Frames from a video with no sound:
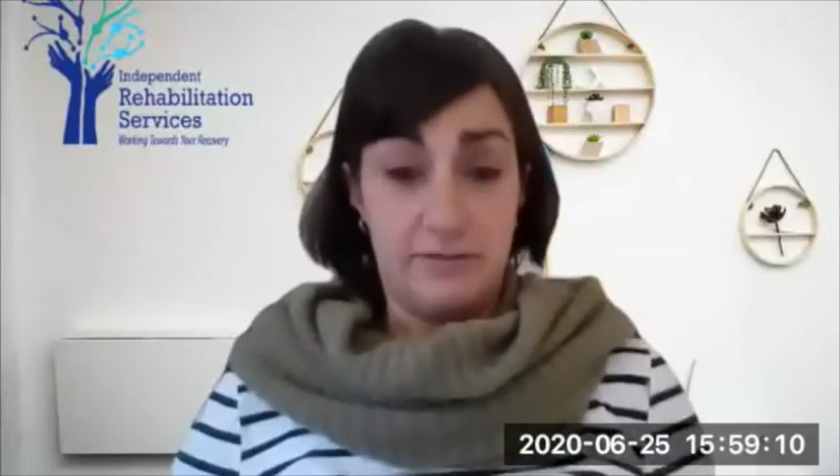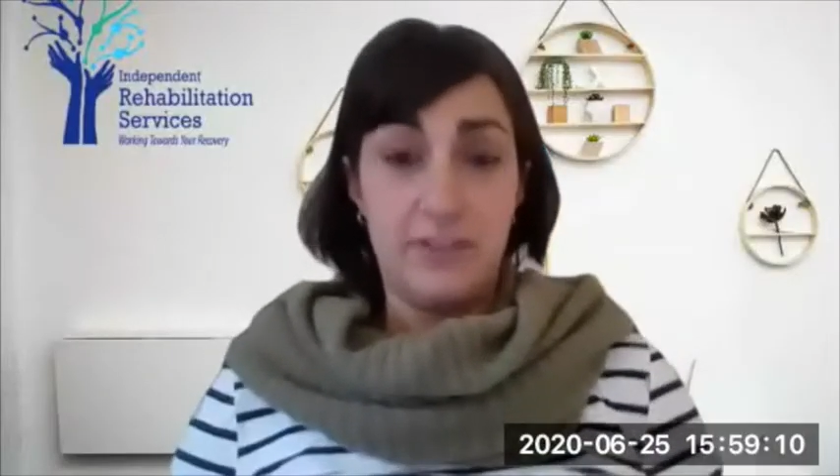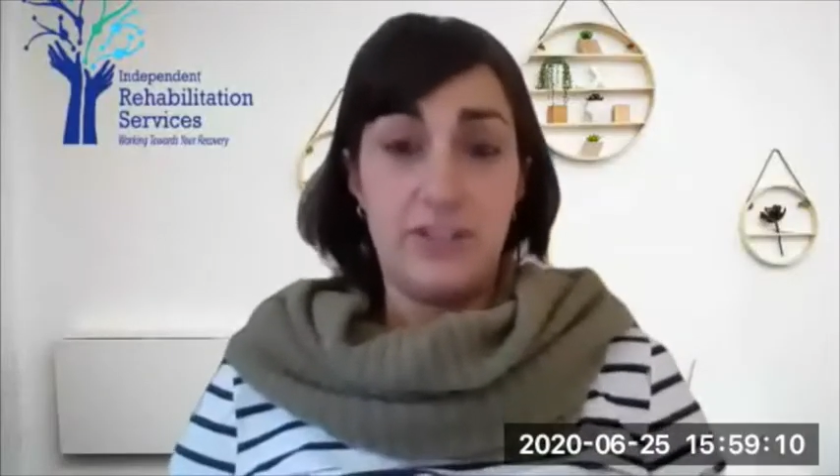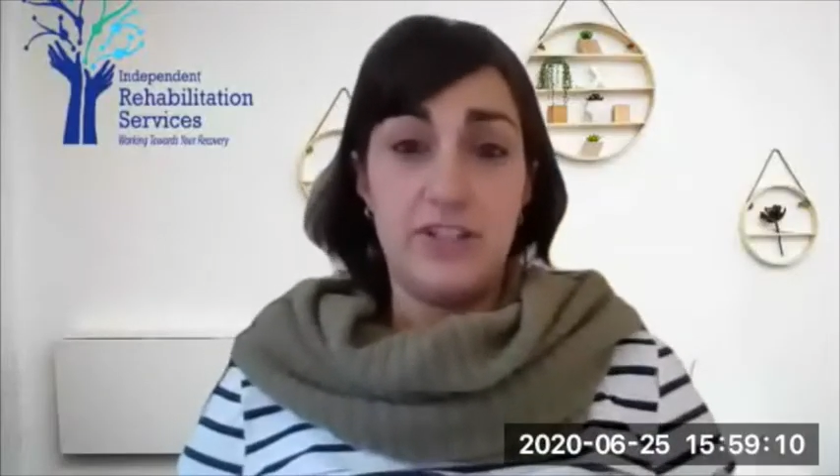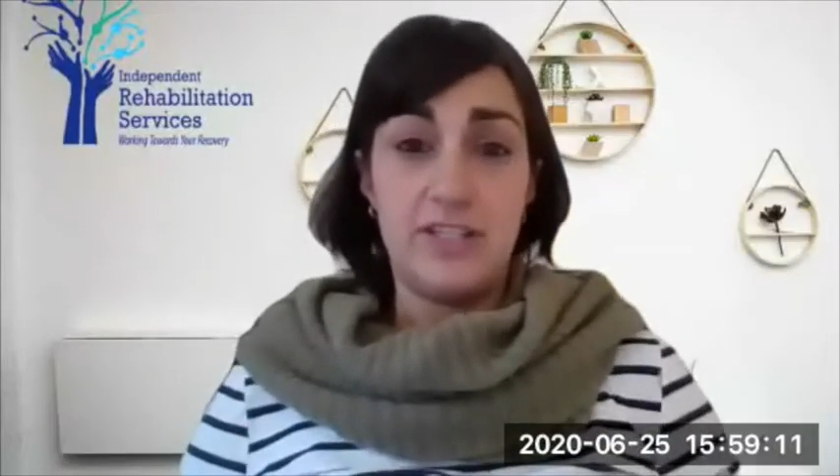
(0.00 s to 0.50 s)
for
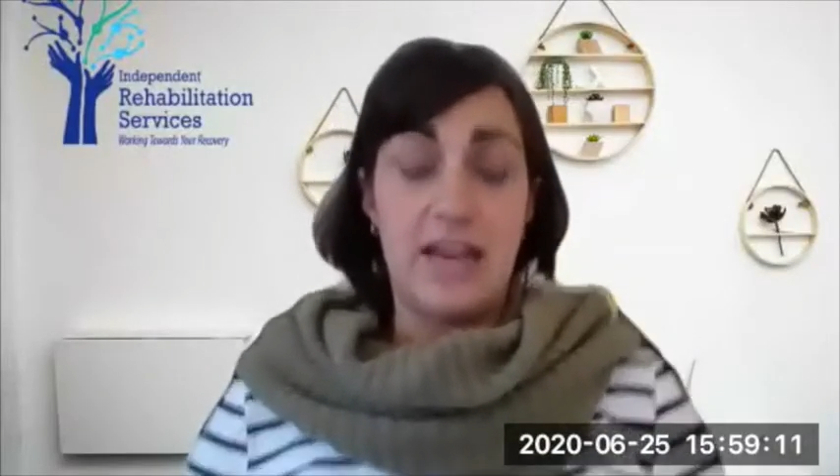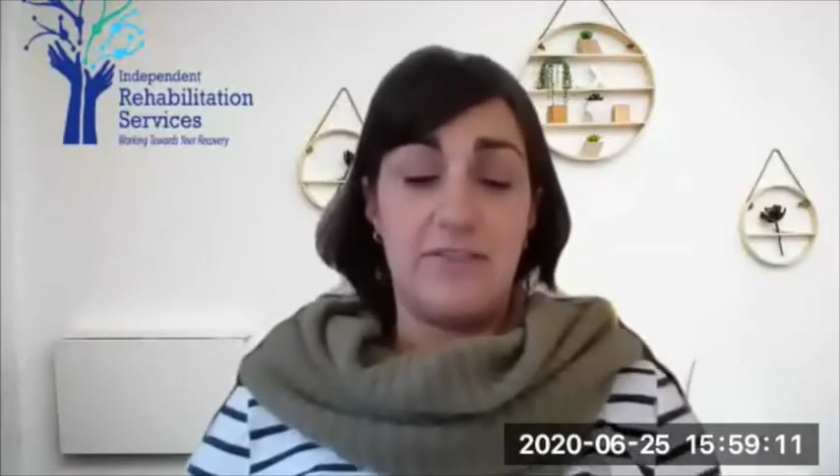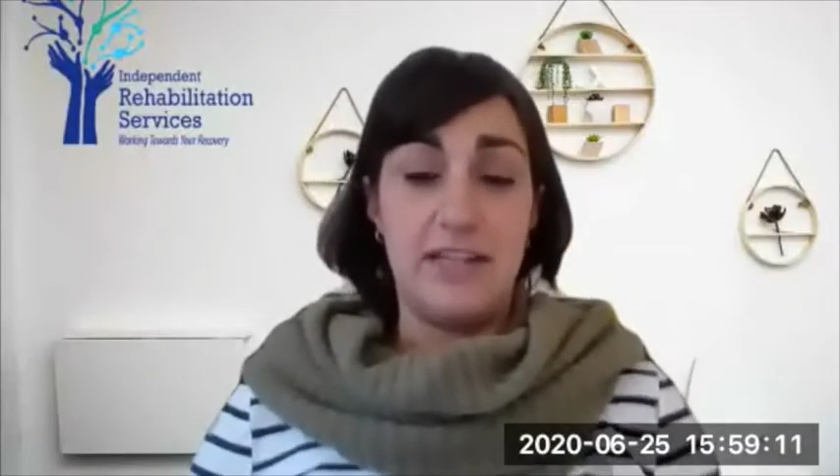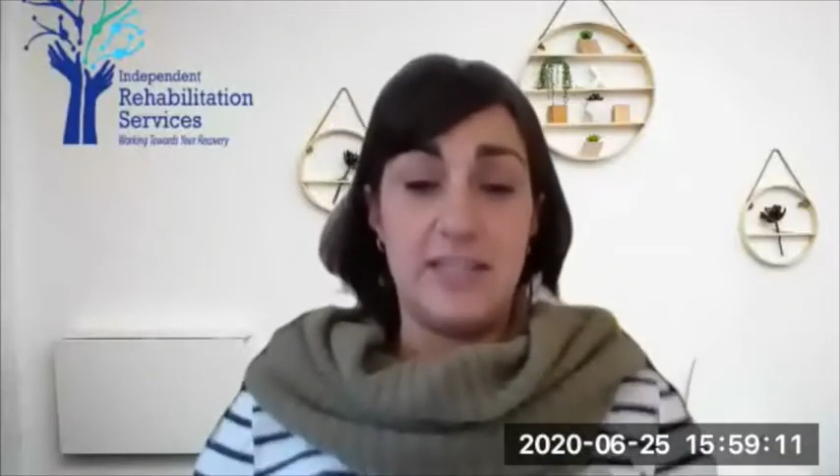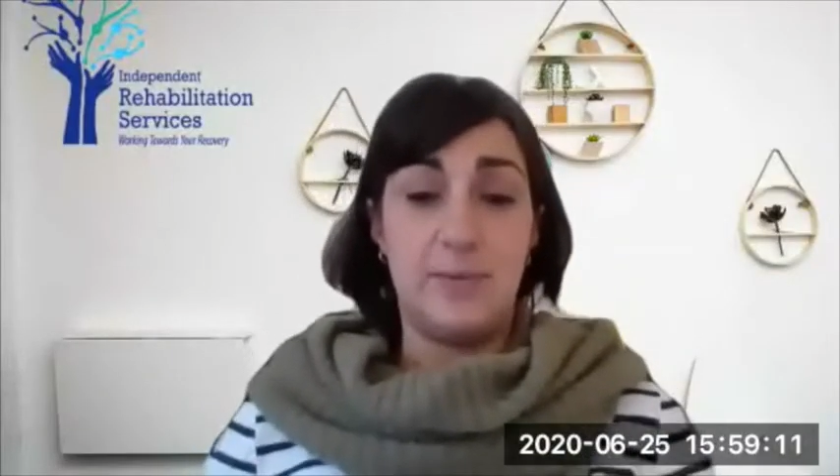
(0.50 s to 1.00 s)
you to have
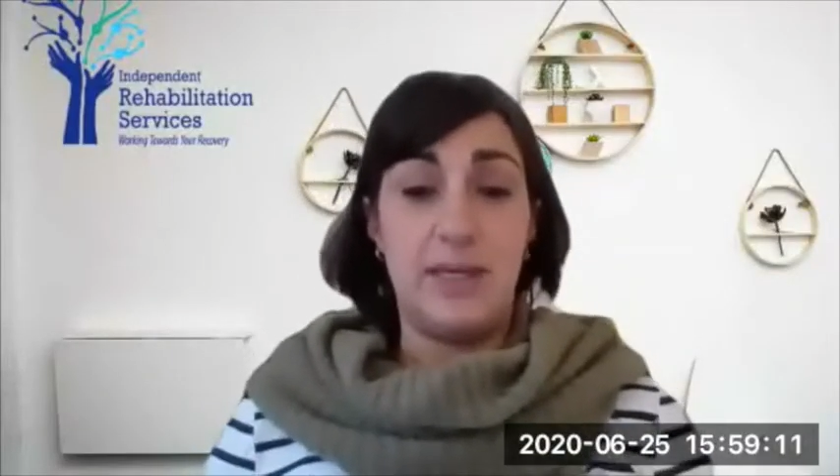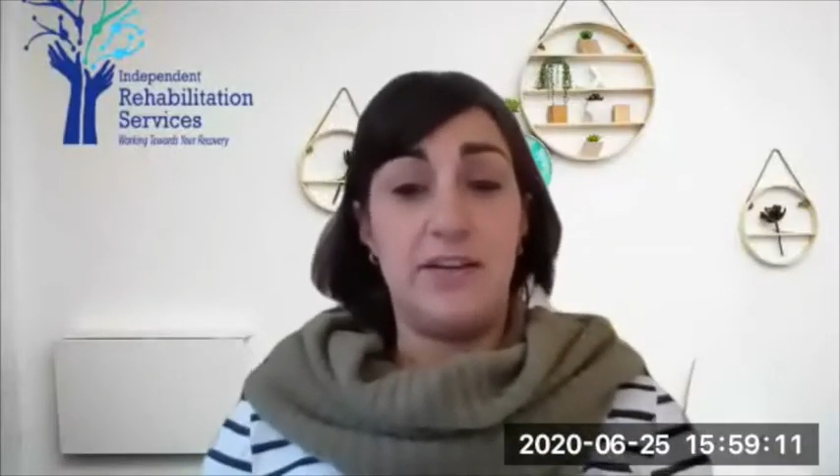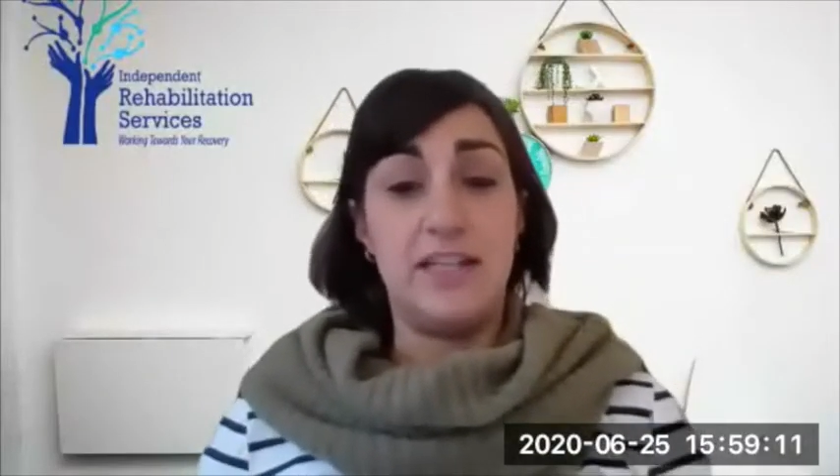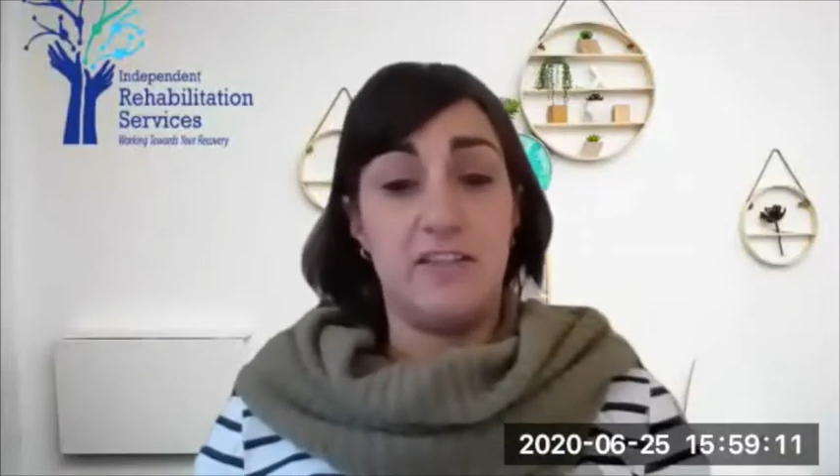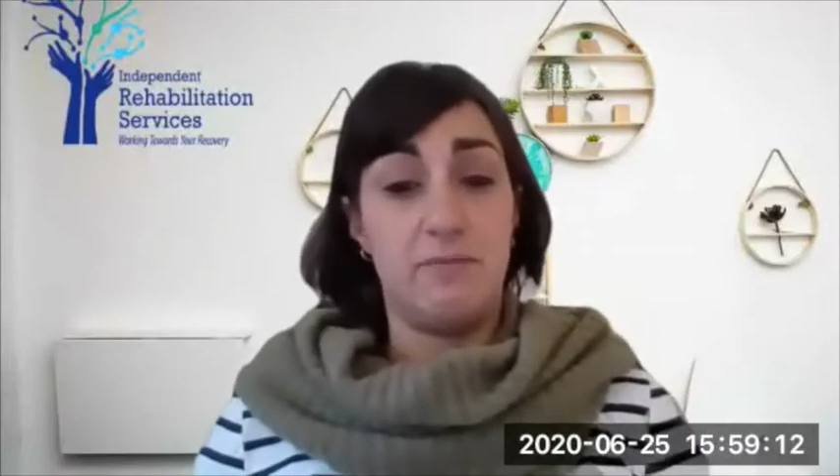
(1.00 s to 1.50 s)
an
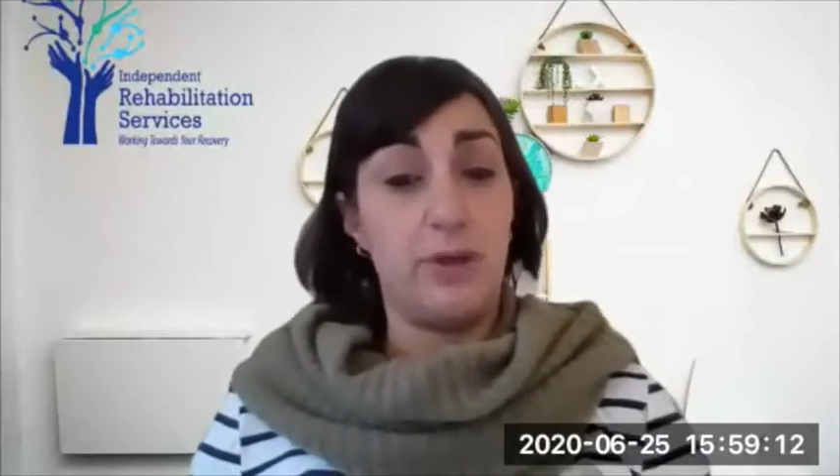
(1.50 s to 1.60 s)
experience of